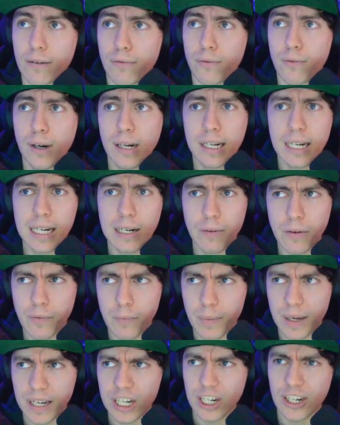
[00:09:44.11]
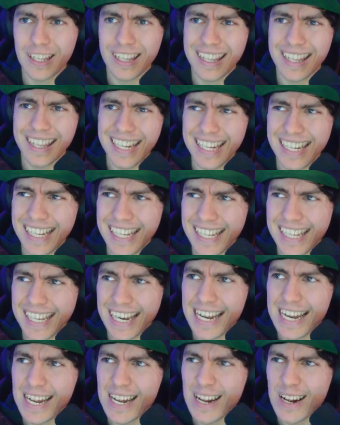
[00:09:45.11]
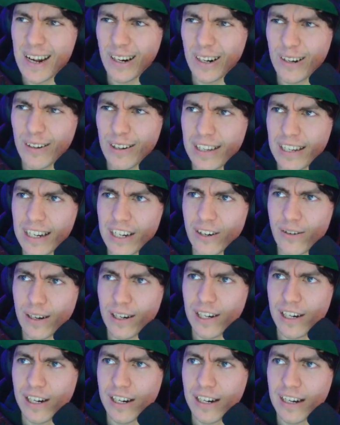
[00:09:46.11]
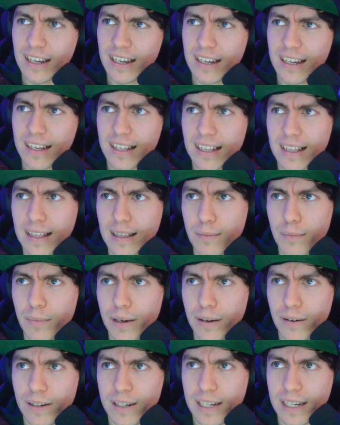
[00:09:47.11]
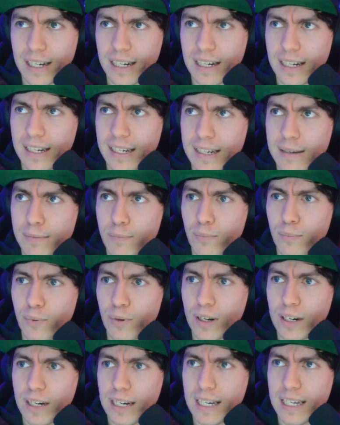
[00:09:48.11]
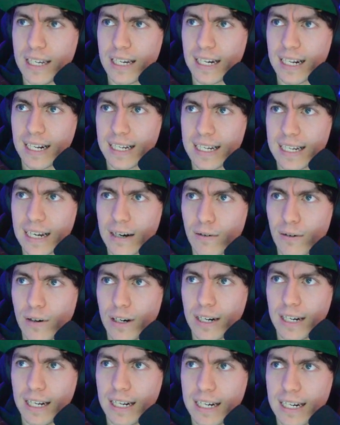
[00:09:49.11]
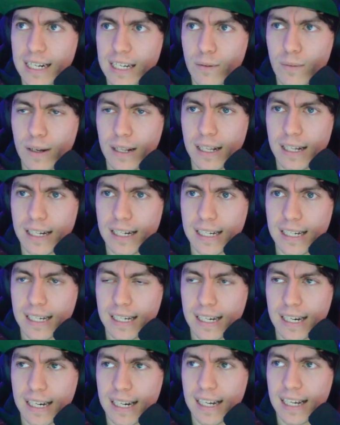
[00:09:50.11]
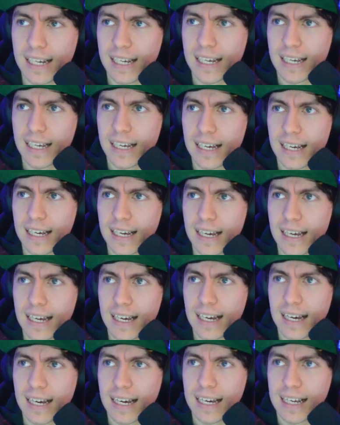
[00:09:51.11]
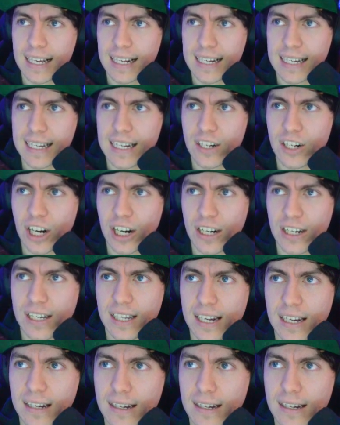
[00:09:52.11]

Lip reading: Right here with Pidgeot, this is not a good situation because it is pretty decent against our lead as well as against the Jellicent.